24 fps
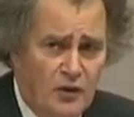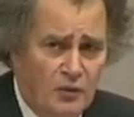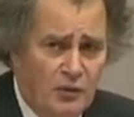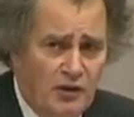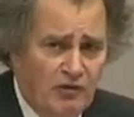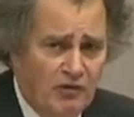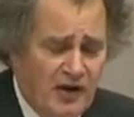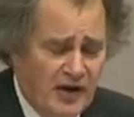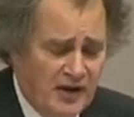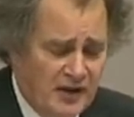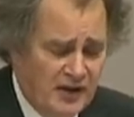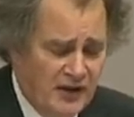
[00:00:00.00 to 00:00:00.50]

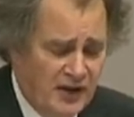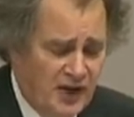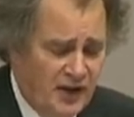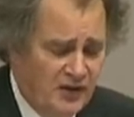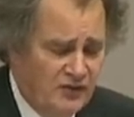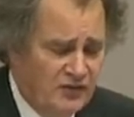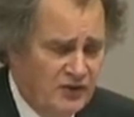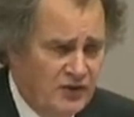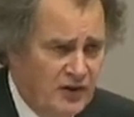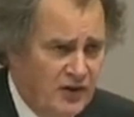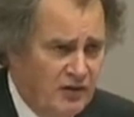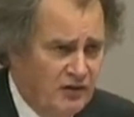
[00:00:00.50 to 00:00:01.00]
We
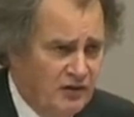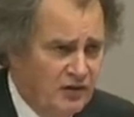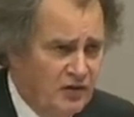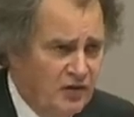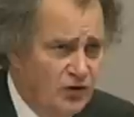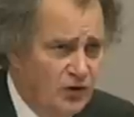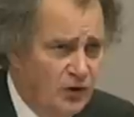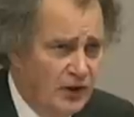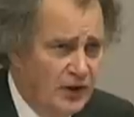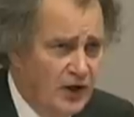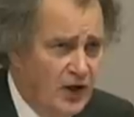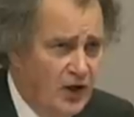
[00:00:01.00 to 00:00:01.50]
recognised a year or
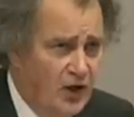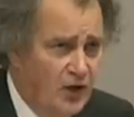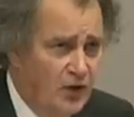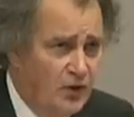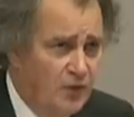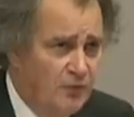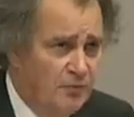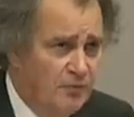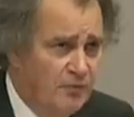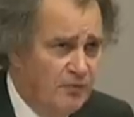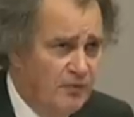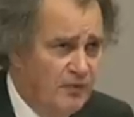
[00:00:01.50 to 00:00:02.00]
two
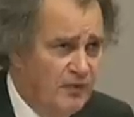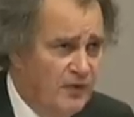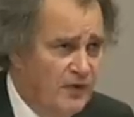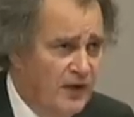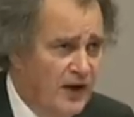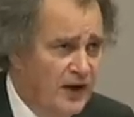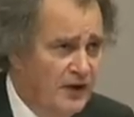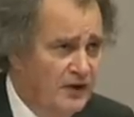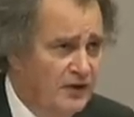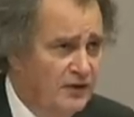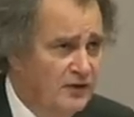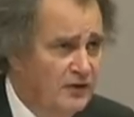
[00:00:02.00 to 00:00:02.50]
ago
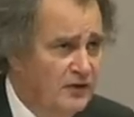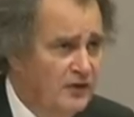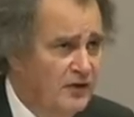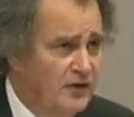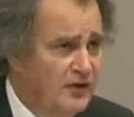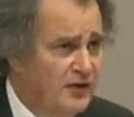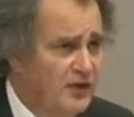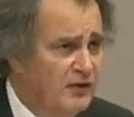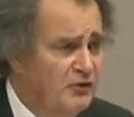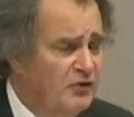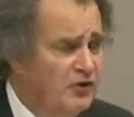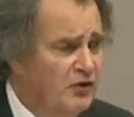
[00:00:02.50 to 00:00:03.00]
that
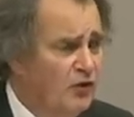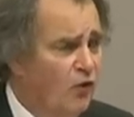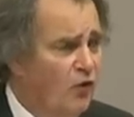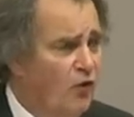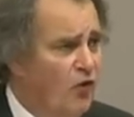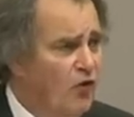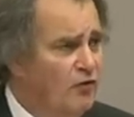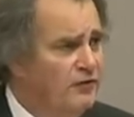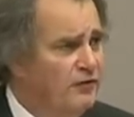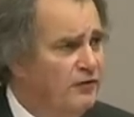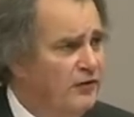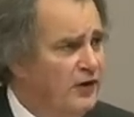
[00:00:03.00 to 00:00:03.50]
there was an
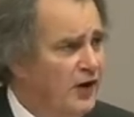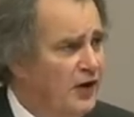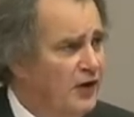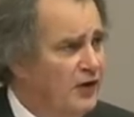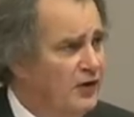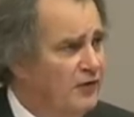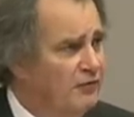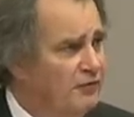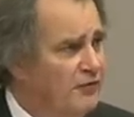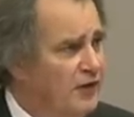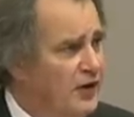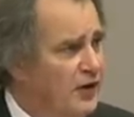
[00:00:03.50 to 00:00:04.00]
awful lot
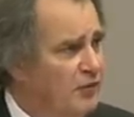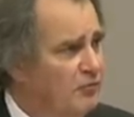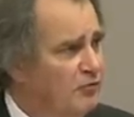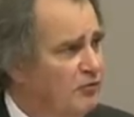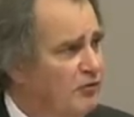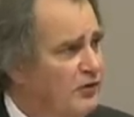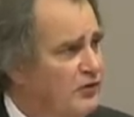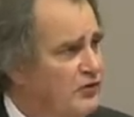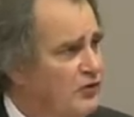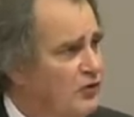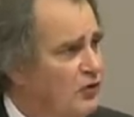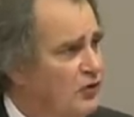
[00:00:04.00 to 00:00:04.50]
of um,
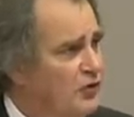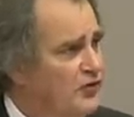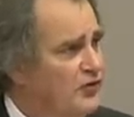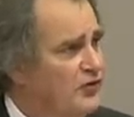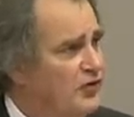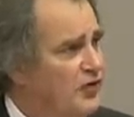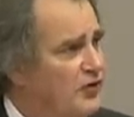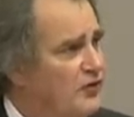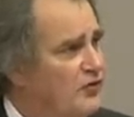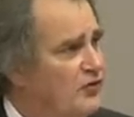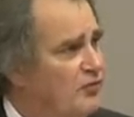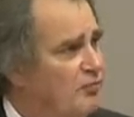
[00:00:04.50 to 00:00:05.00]

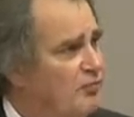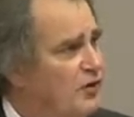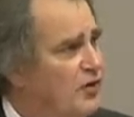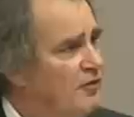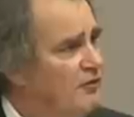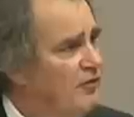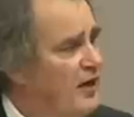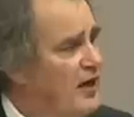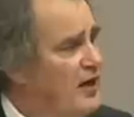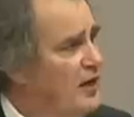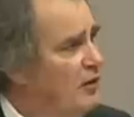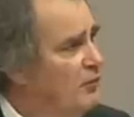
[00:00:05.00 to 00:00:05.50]
resources
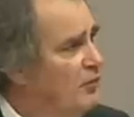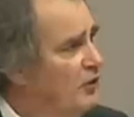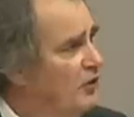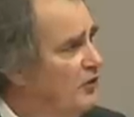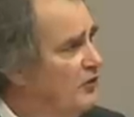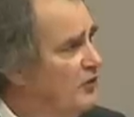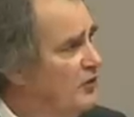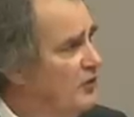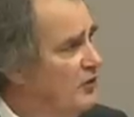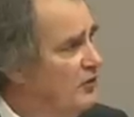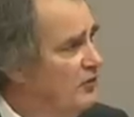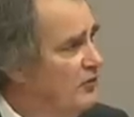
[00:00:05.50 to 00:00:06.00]
available
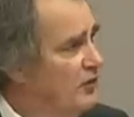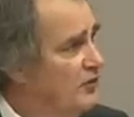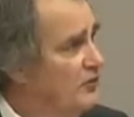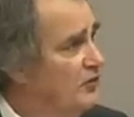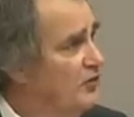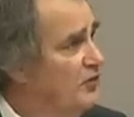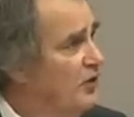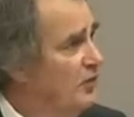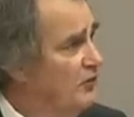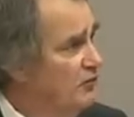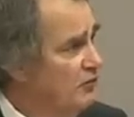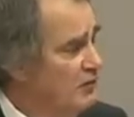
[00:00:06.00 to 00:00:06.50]
to
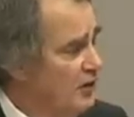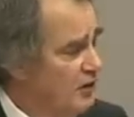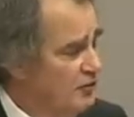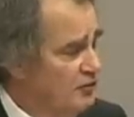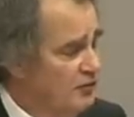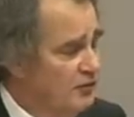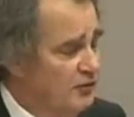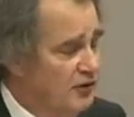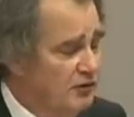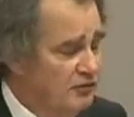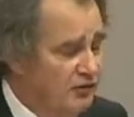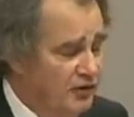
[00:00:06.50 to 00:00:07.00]
universities, not
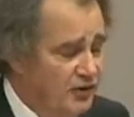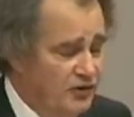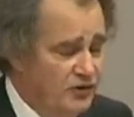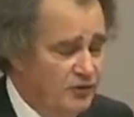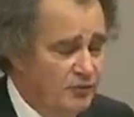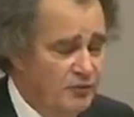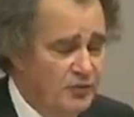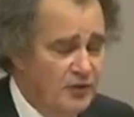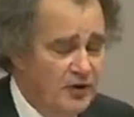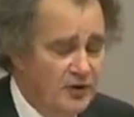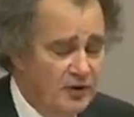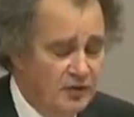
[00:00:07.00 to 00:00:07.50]
just from the J I S
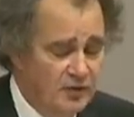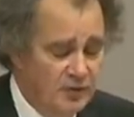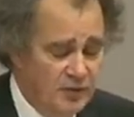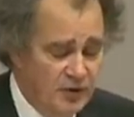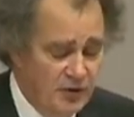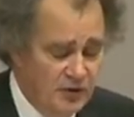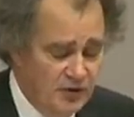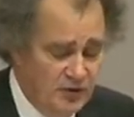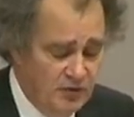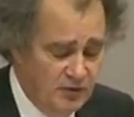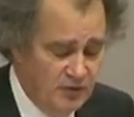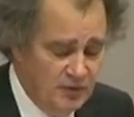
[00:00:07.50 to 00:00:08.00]
C,
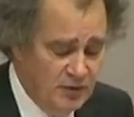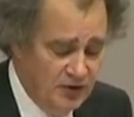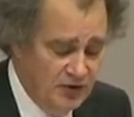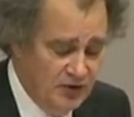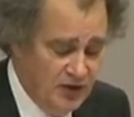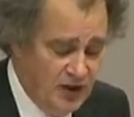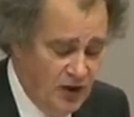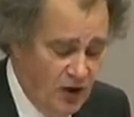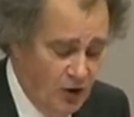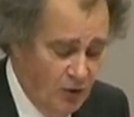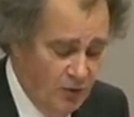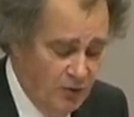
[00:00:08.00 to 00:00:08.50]
but, but
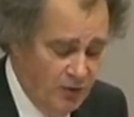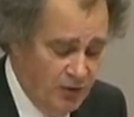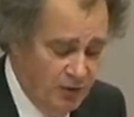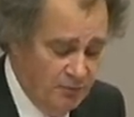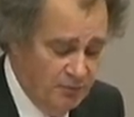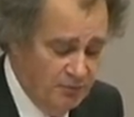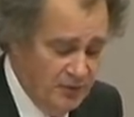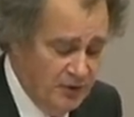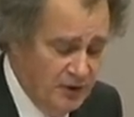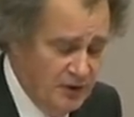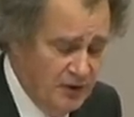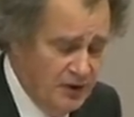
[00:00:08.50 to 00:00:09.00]
to help
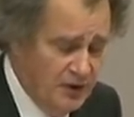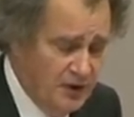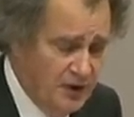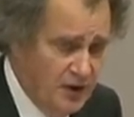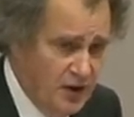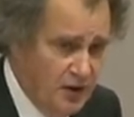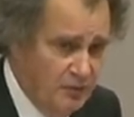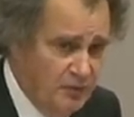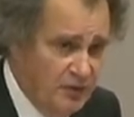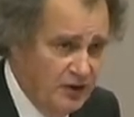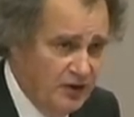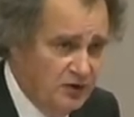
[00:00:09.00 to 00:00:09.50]
them
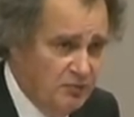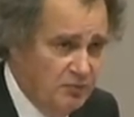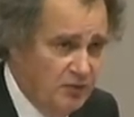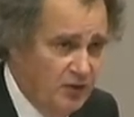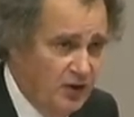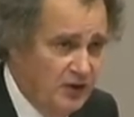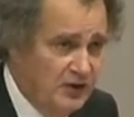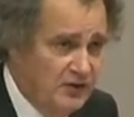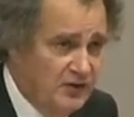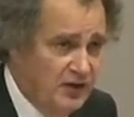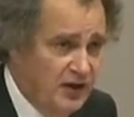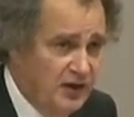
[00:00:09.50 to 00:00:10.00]
um,
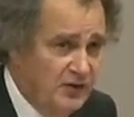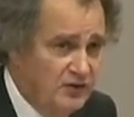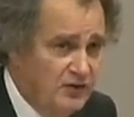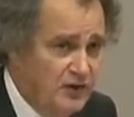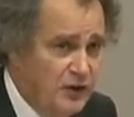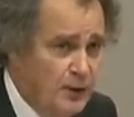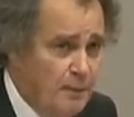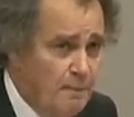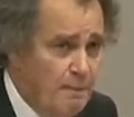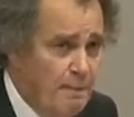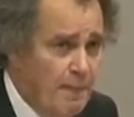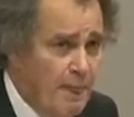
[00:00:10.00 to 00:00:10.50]
exploit I
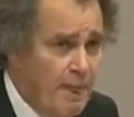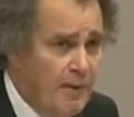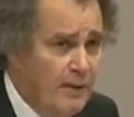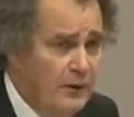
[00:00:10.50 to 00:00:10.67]
T,